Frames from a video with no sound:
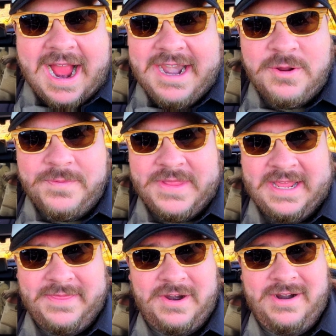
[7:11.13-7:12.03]
I don't
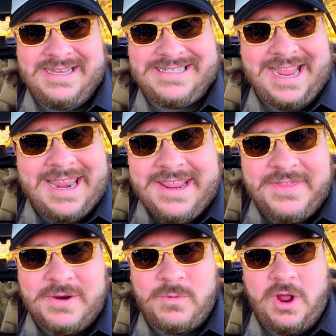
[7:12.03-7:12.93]
think there is
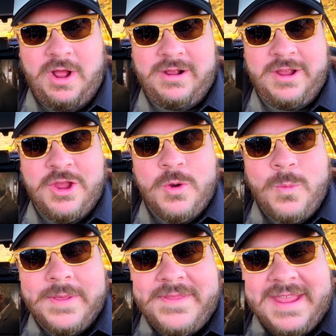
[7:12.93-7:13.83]
anything wrong
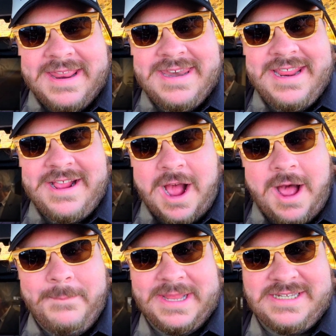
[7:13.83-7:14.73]
with Indy
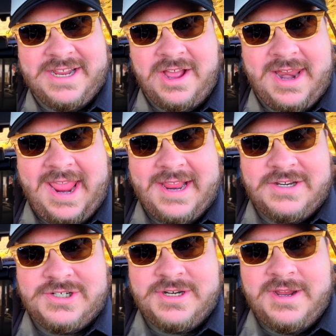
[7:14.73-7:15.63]
commenting on
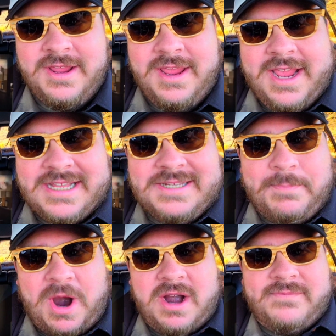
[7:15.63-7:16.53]
age. It's a
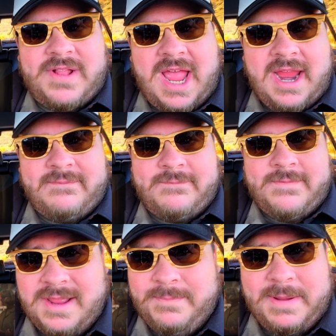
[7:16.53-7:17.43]
part of
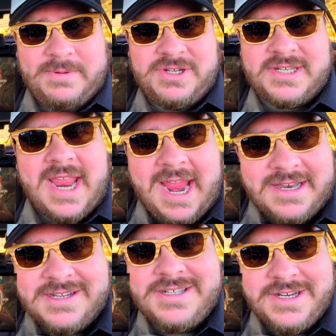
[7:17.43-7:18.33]
life. Some people just
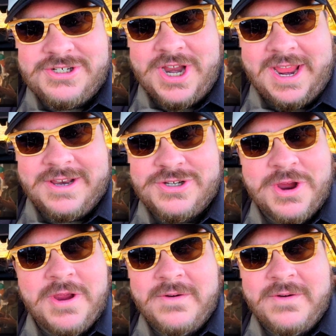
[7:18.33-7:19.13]
hate to see change